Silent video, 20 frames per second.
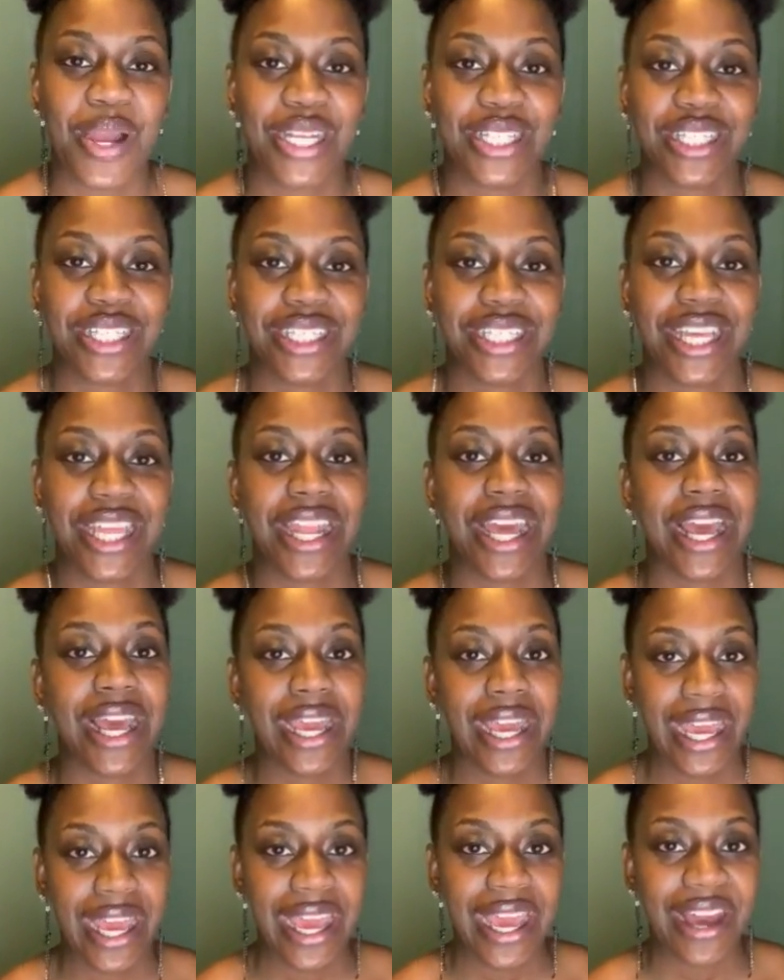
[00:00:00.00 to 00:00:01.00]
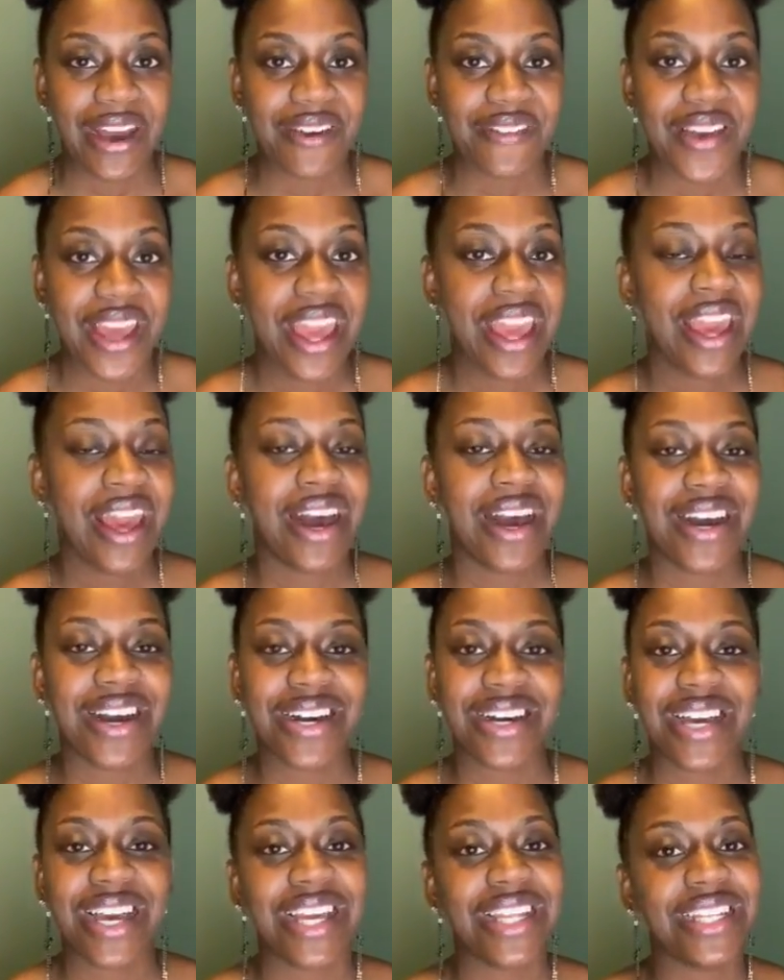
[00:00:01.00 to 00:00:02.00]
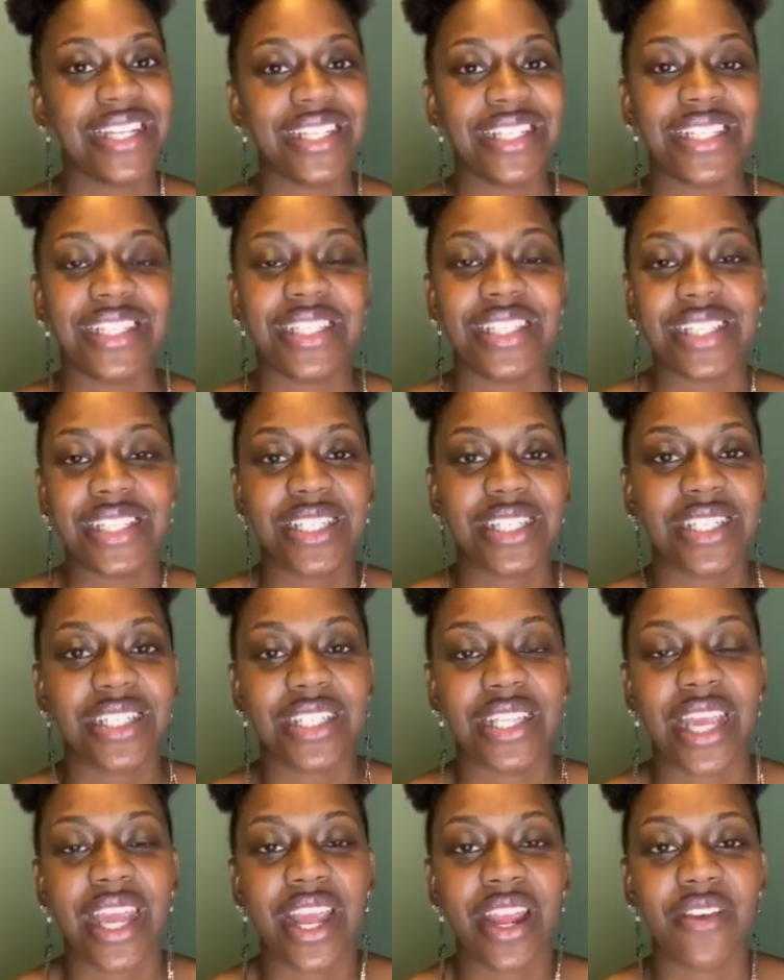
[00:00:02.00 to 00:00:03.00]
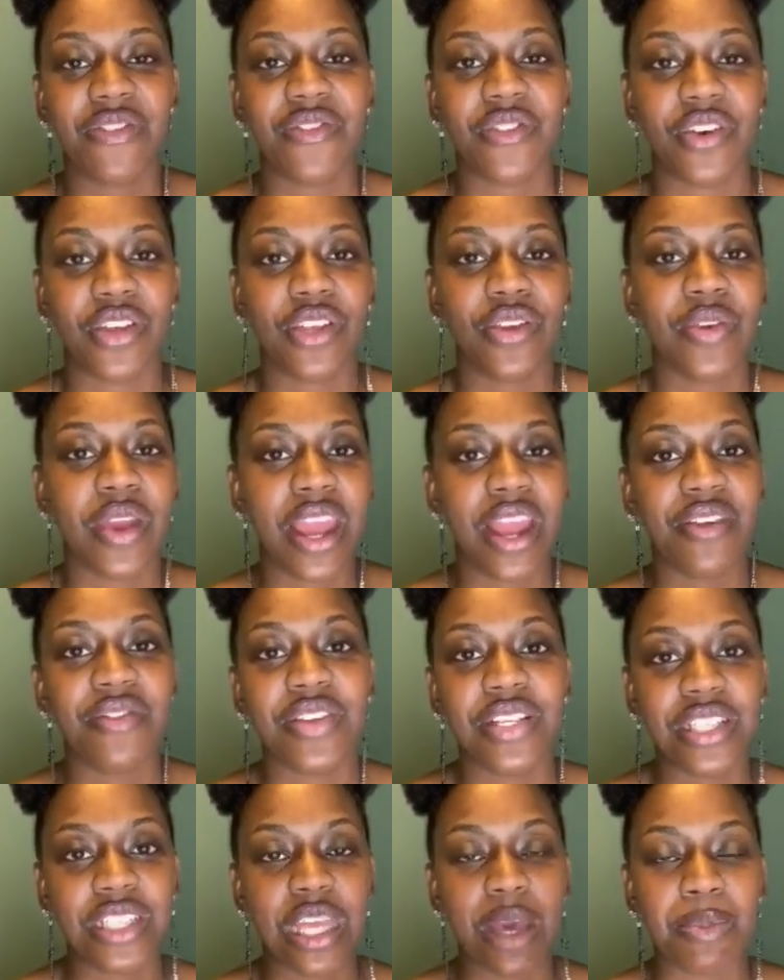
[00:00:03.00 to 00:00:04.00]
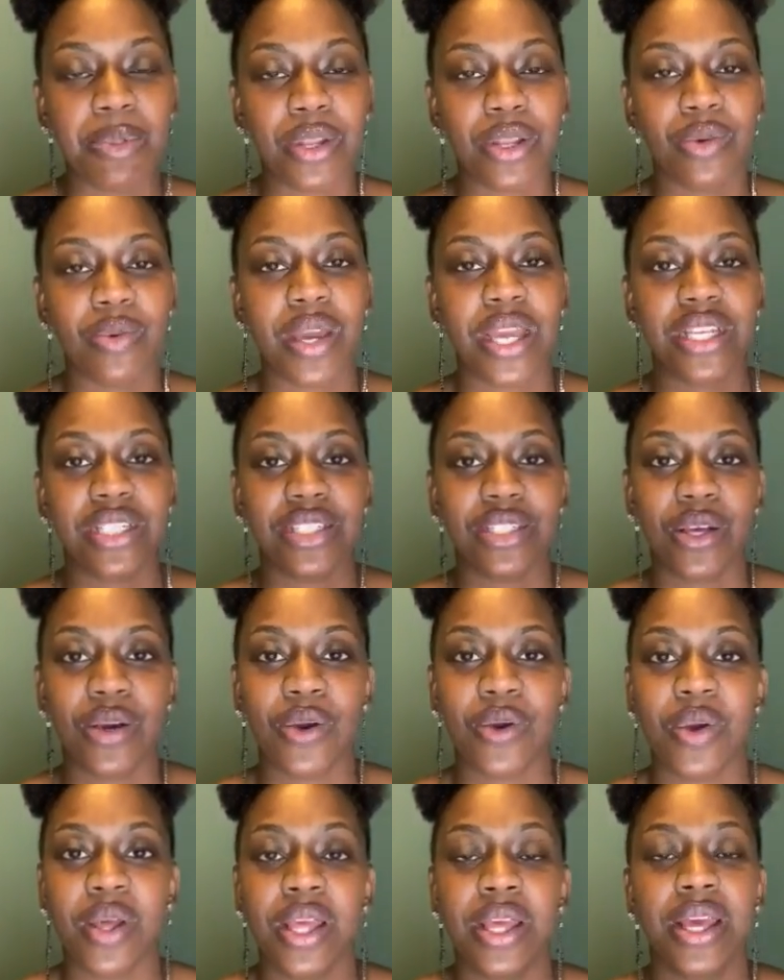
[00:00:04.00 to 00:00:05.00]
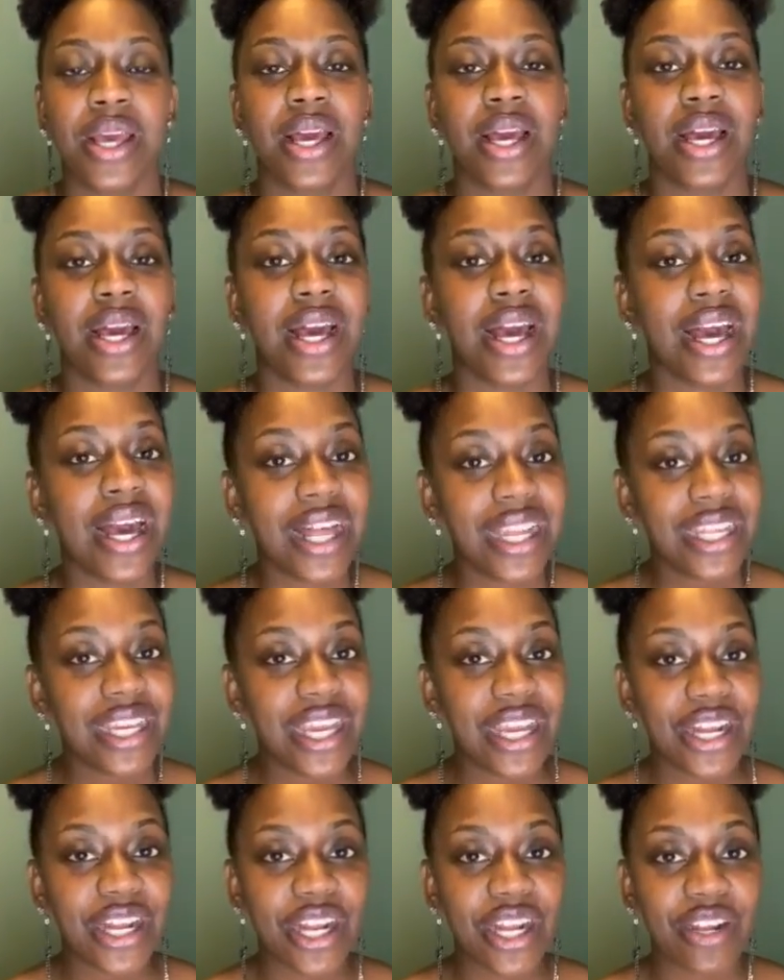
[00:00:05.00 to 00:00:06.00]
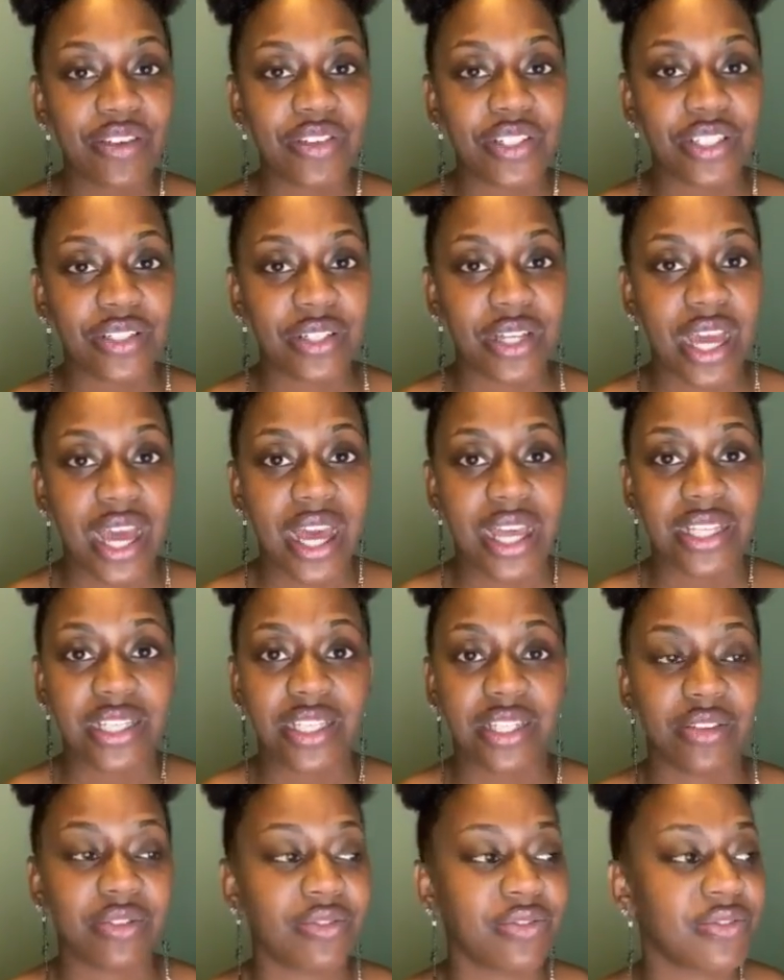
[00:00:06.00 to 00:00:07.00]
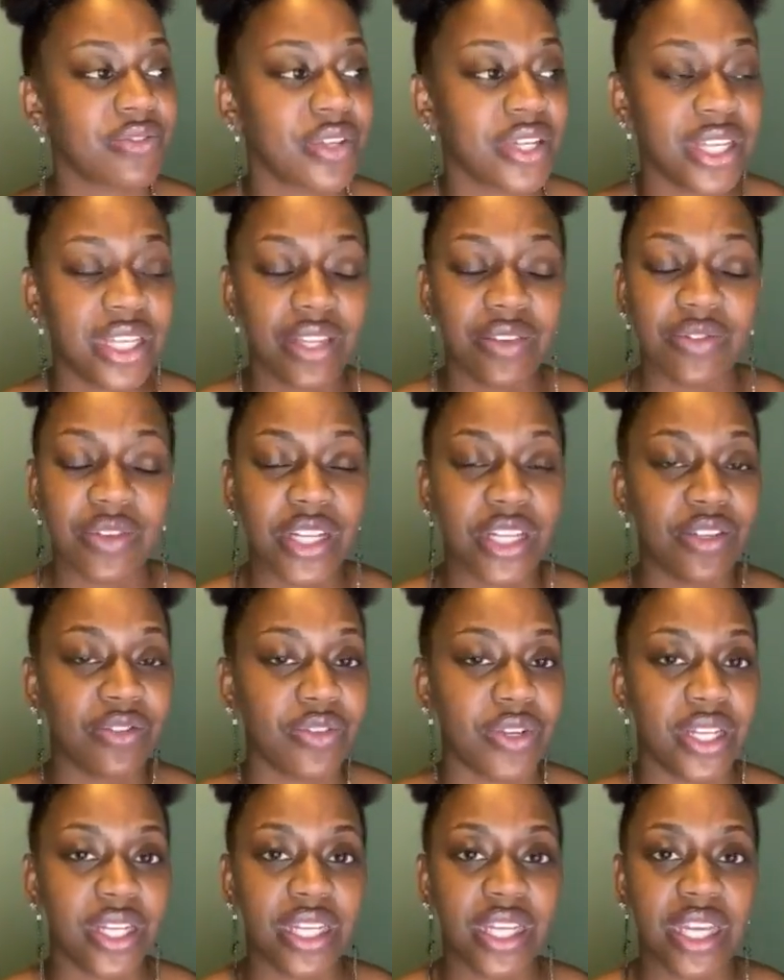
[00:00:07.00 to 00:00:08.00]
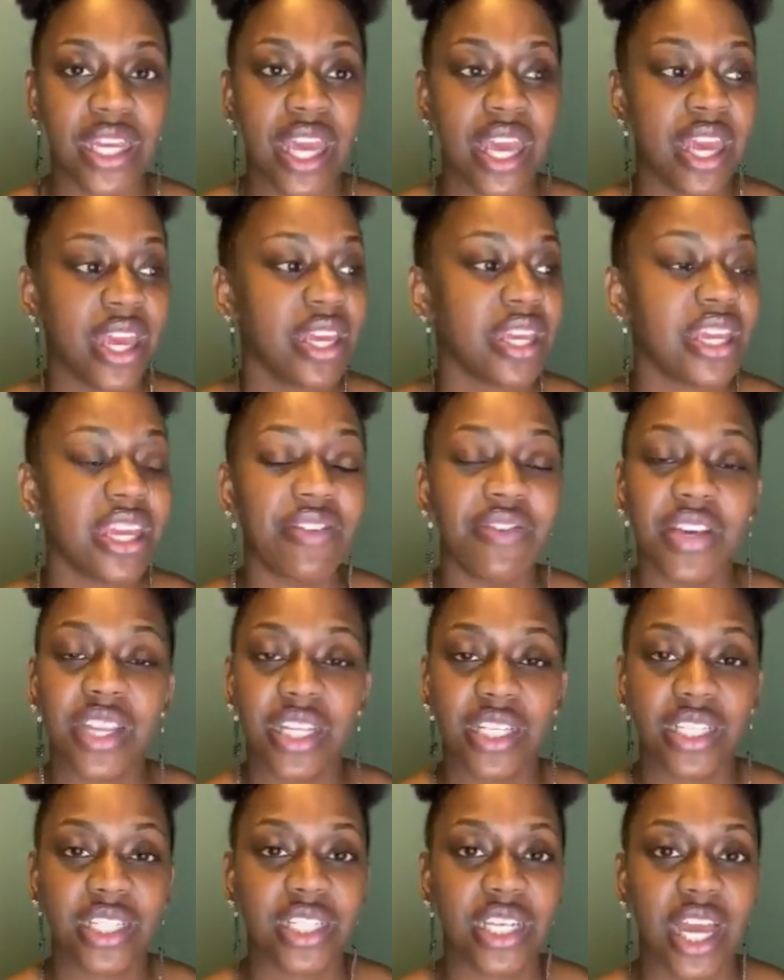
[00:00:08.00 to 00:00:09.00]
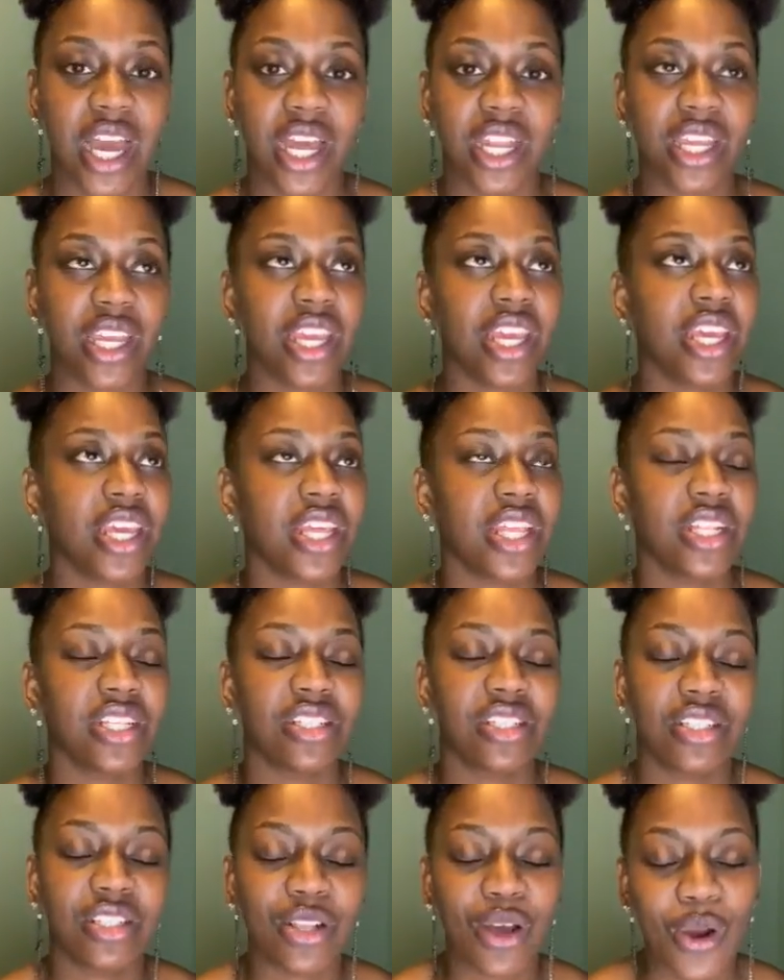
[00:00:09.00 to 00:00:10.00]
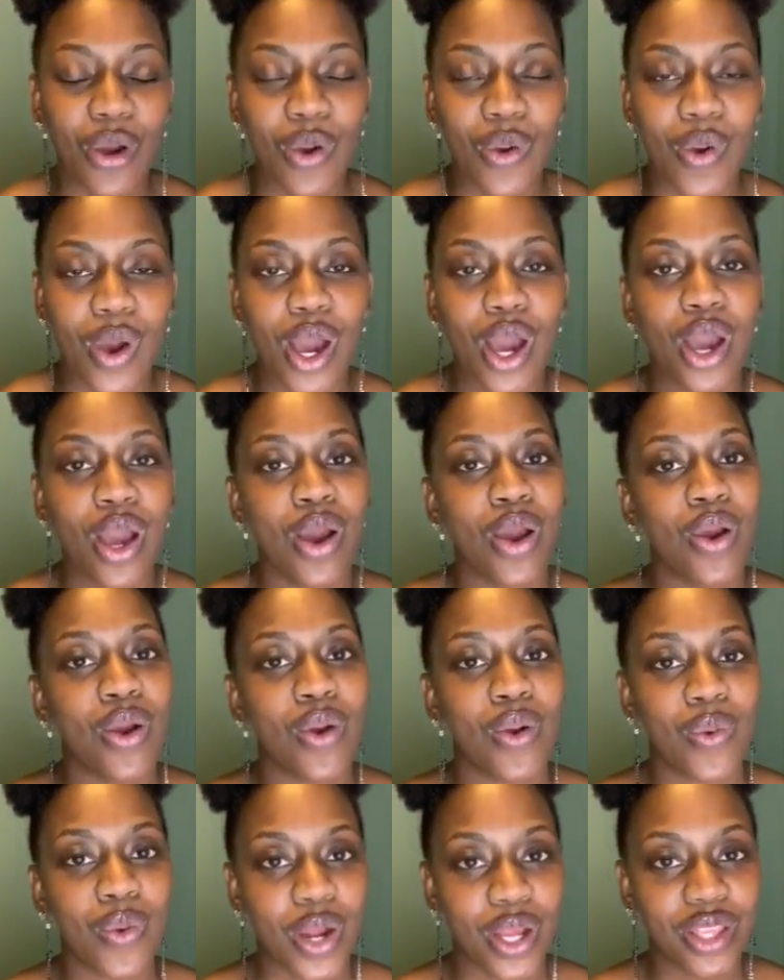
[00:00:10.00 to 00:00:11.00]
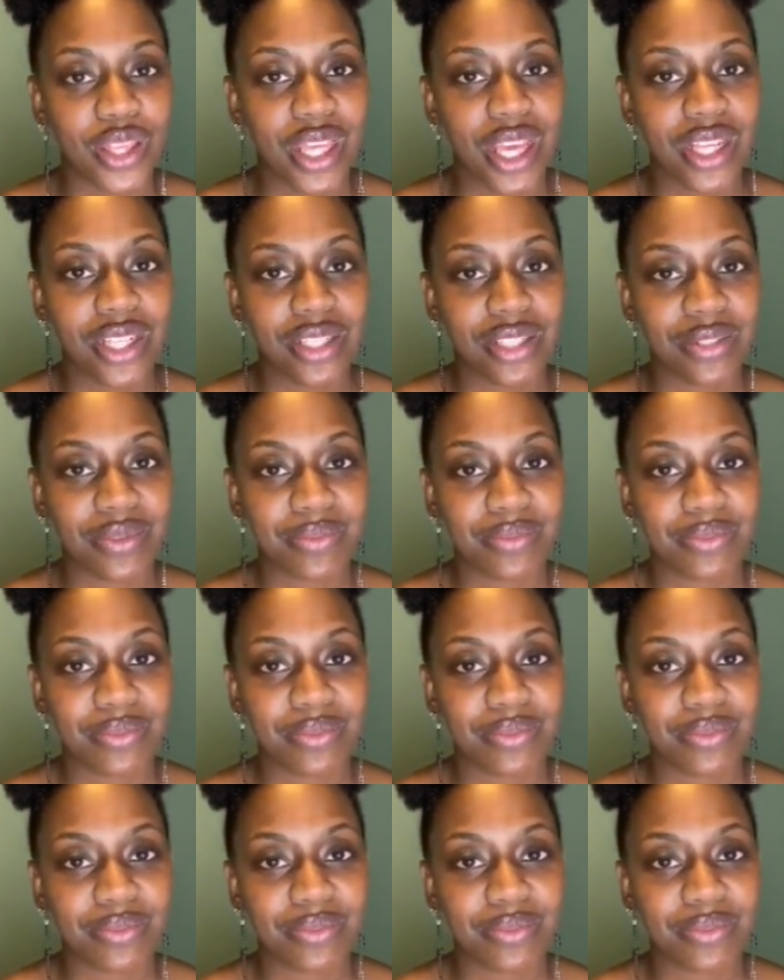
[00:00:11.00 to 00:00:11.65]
question that I have uh, and it's just there for you every step of the way. So I highly encourage you guys to really, really, really give it a shot. It is so worth it.